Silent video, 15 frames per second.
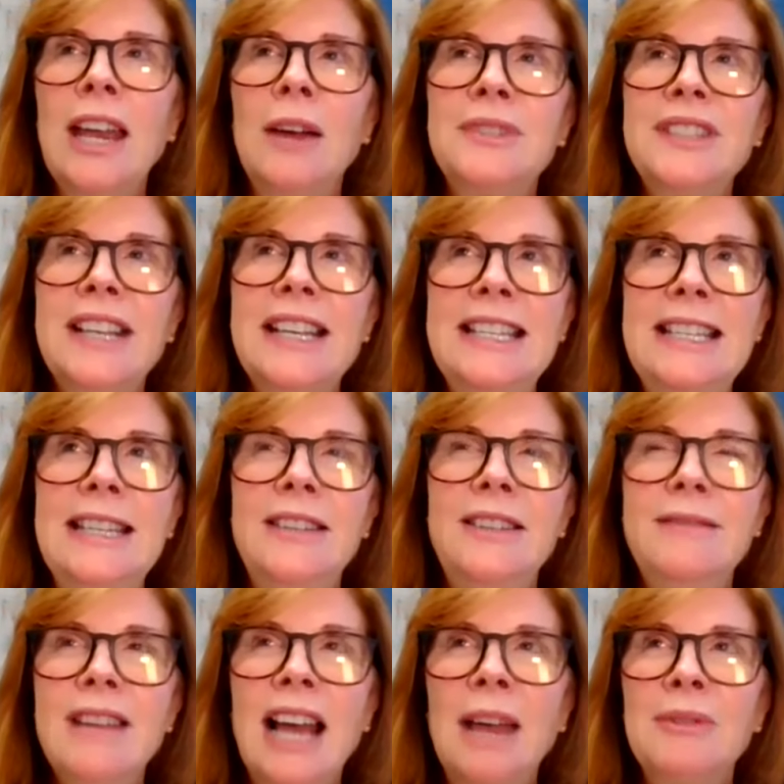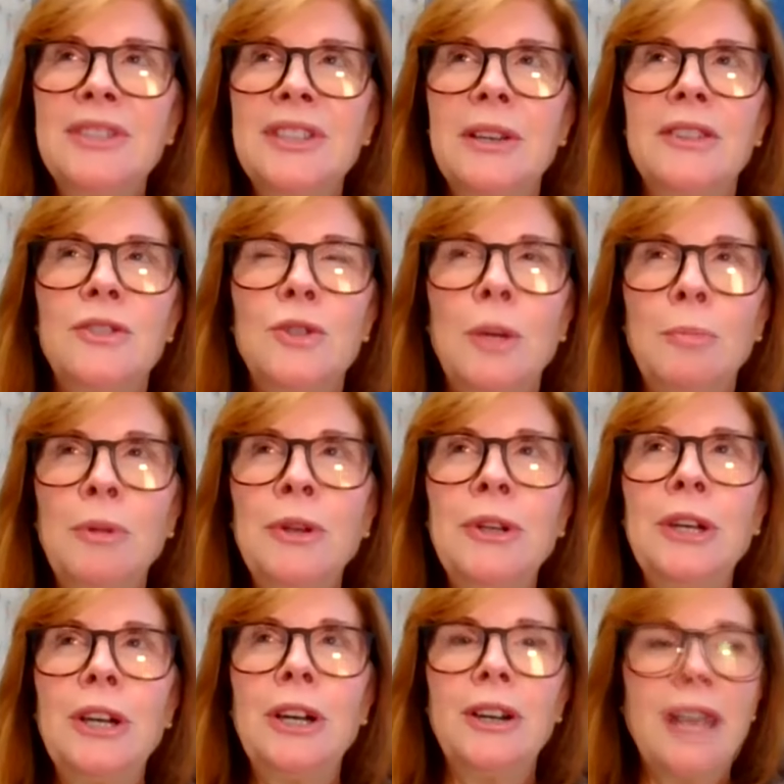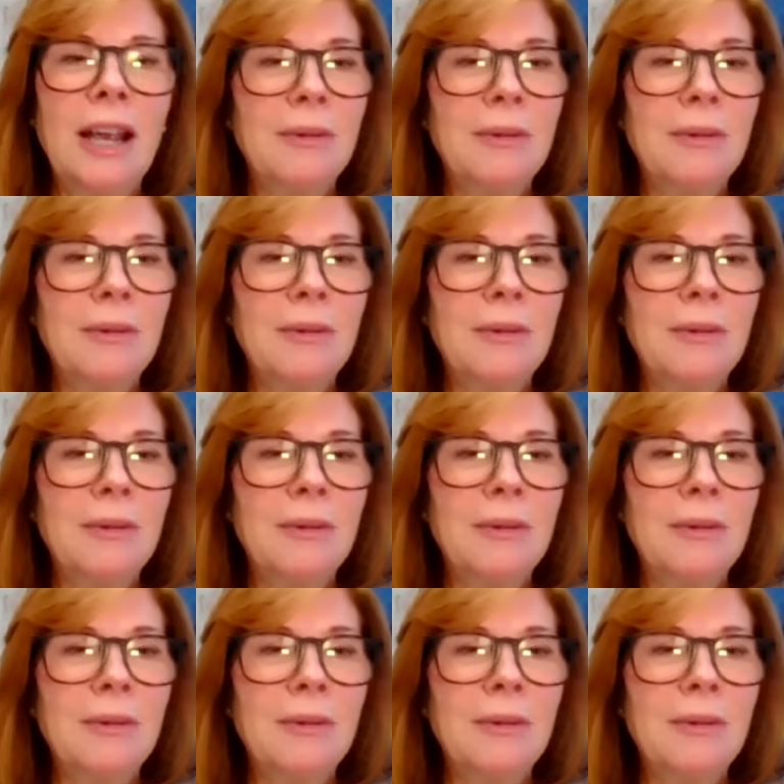I was a, I was a triple nerd.